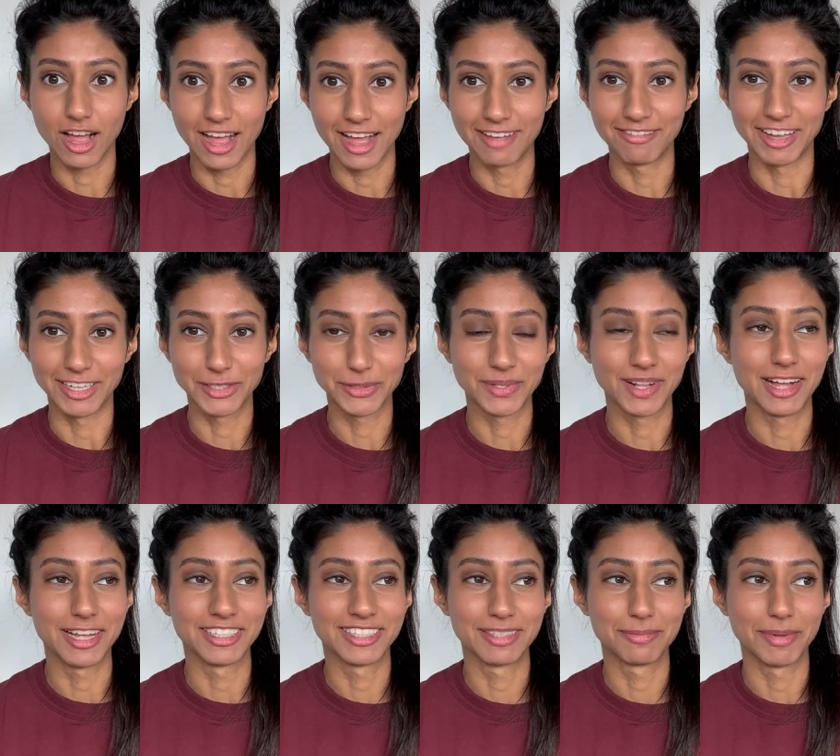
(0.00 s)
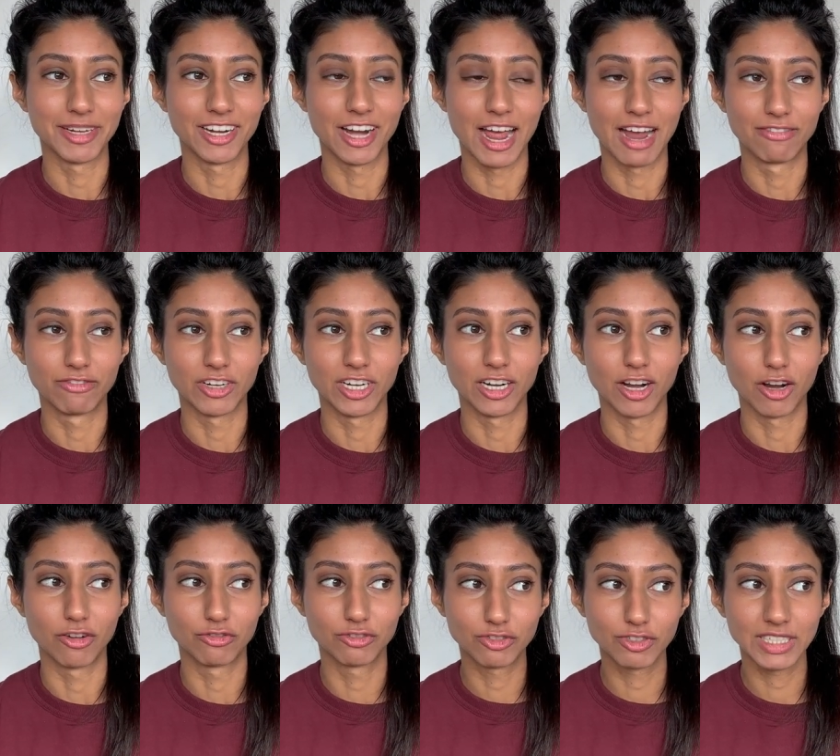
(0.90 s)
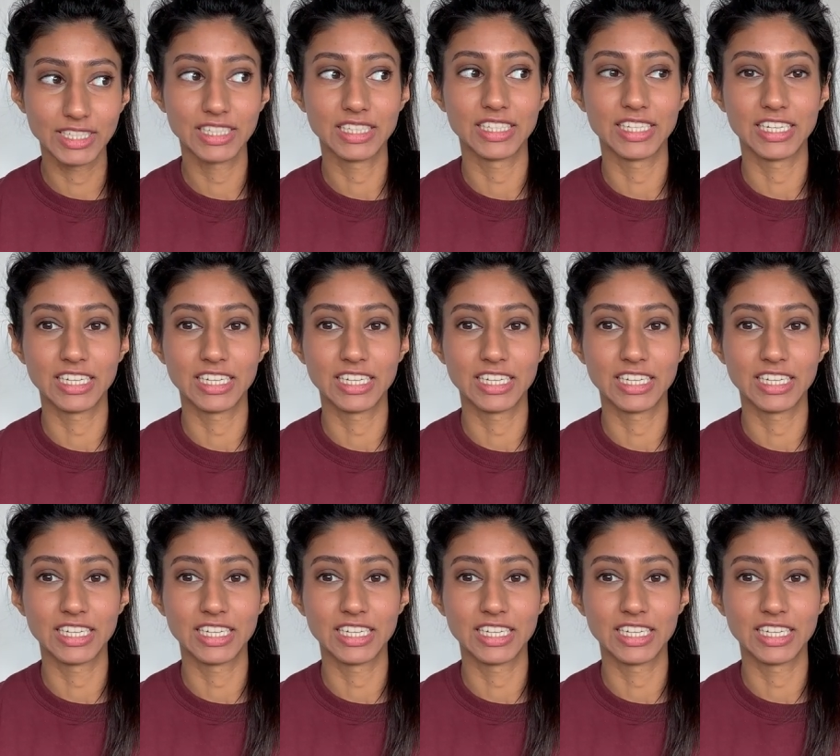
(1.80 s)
eventual husband Everett, are really